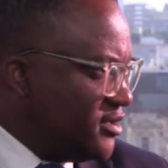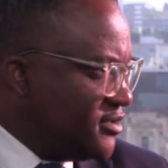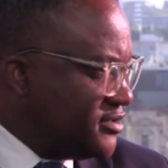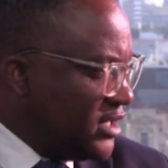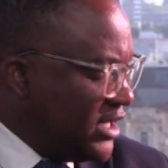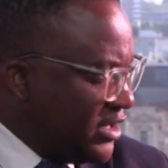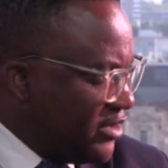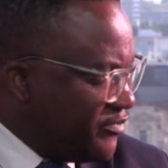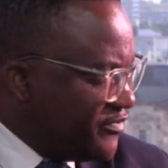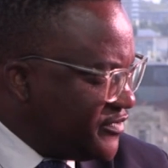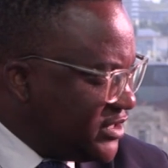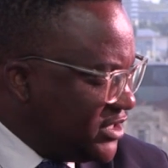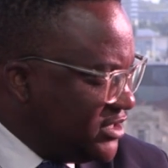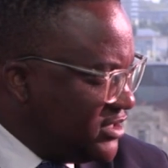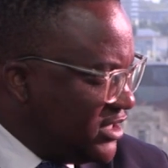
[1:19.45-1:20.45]
I've
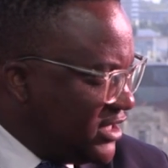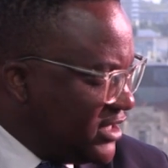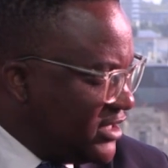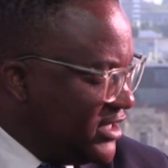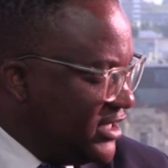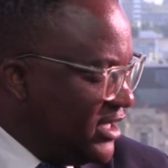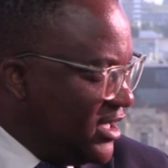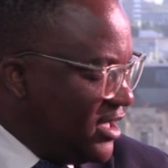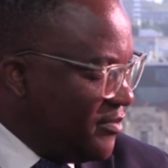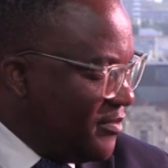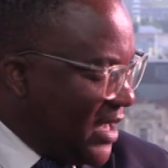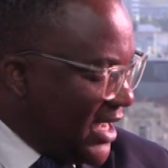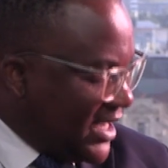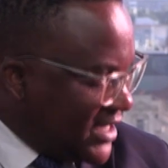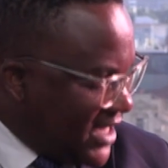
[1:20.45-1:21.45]
seen
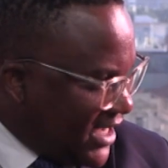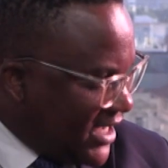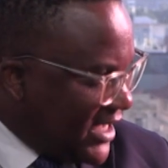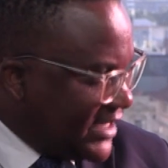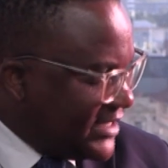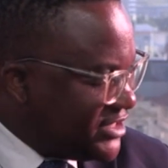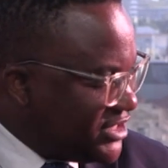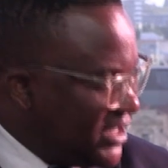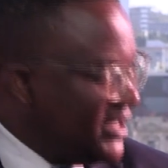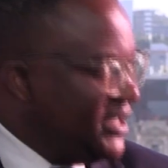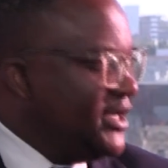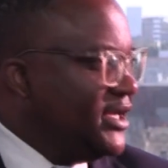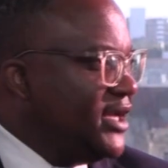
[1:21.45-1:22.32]
Makanaka Ishe,